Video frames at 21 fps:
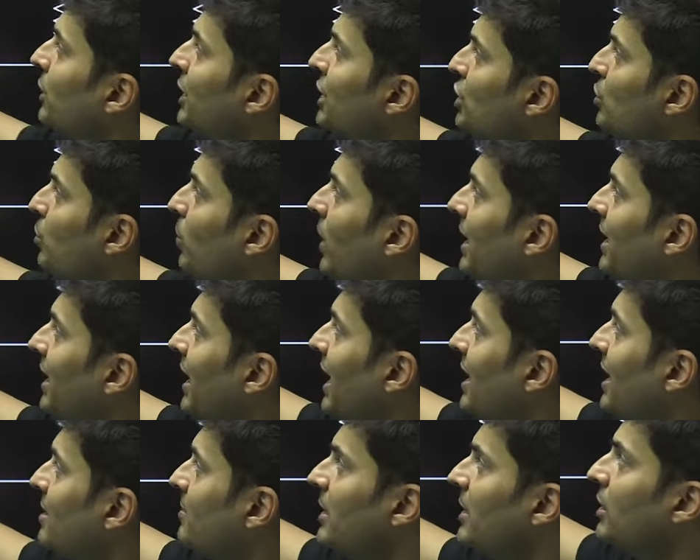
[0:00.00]
1 has
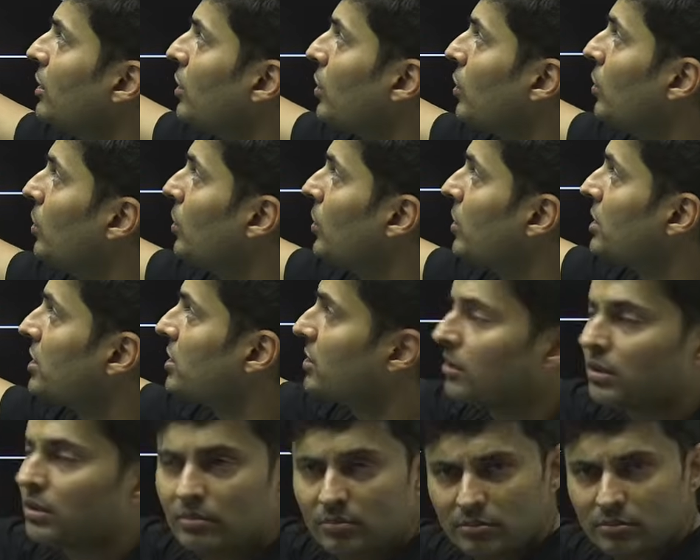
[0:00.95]
been closed
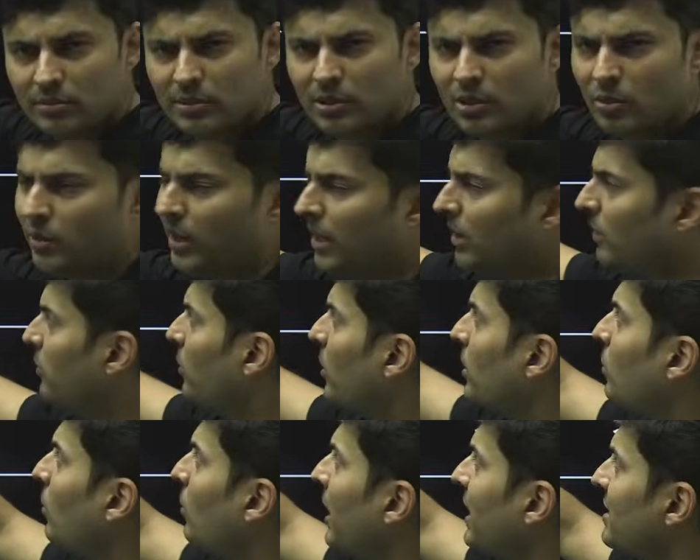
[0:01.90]
for
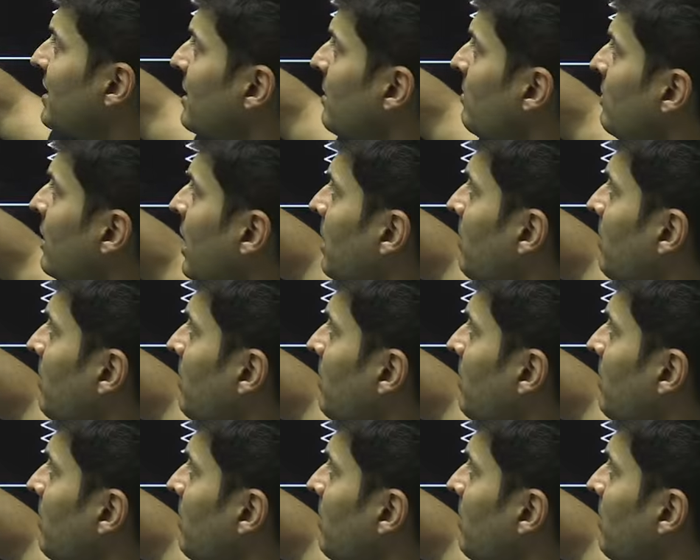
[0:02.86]
quite some time, I